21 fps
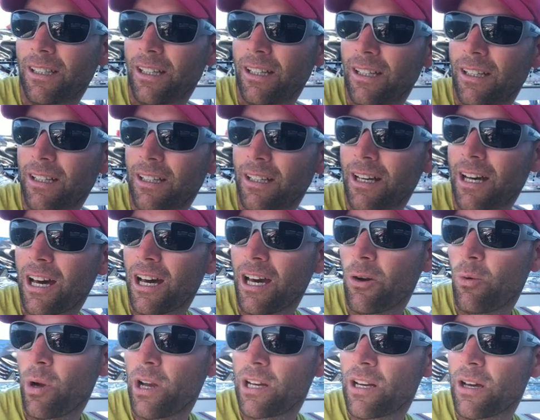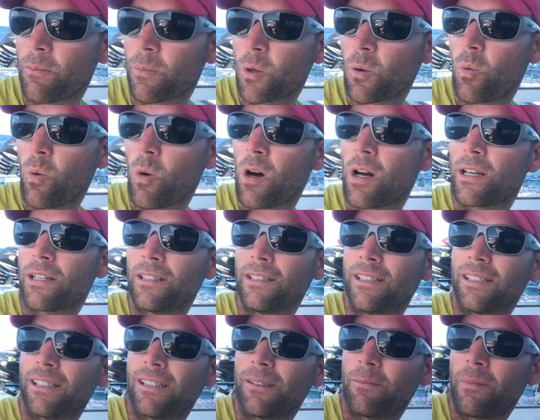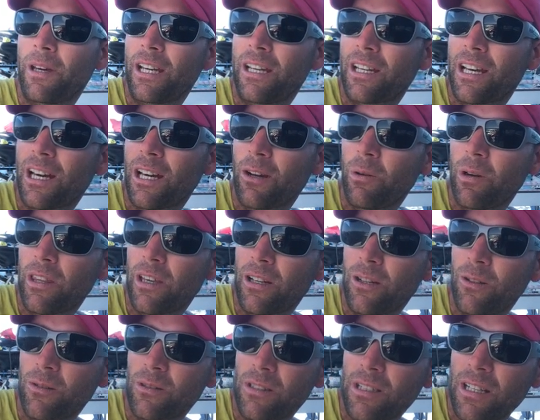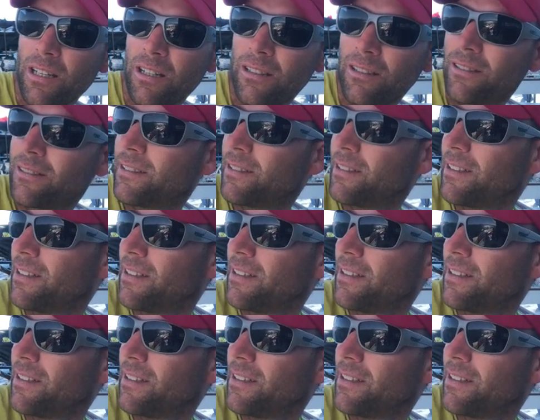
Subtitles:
The highway number one, the main highway that goes down